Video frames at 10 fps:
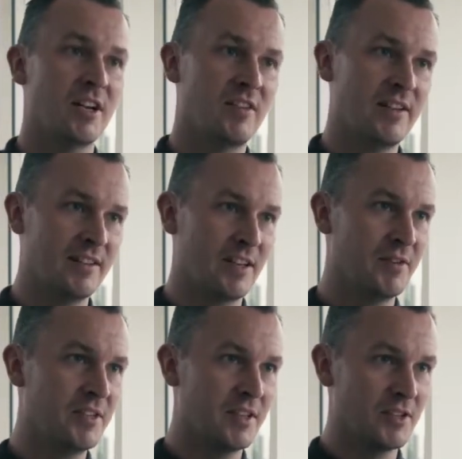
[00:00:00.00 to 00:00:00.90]
and
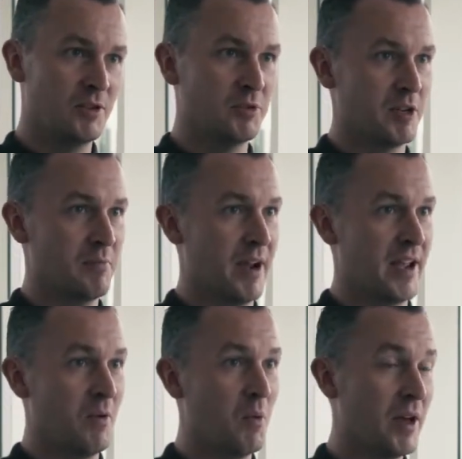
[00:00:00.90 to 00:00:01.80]
creativity that schools can
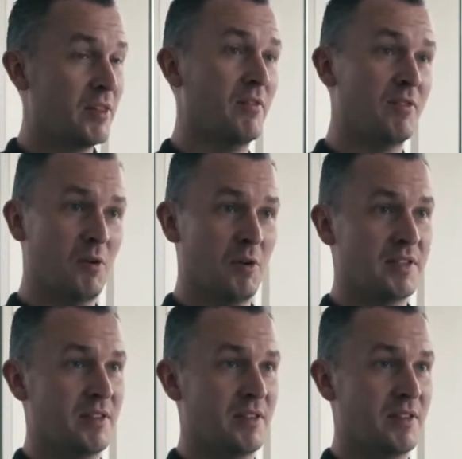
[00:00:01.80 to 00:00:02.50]
bring with, of course,